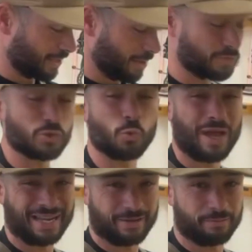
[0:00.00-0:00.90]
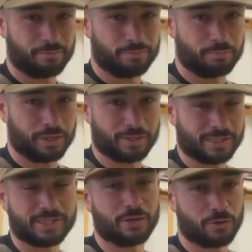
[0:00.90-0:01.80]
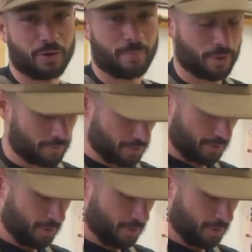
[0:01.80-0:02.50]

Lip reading: I'm sweating because it scared the crap out of me.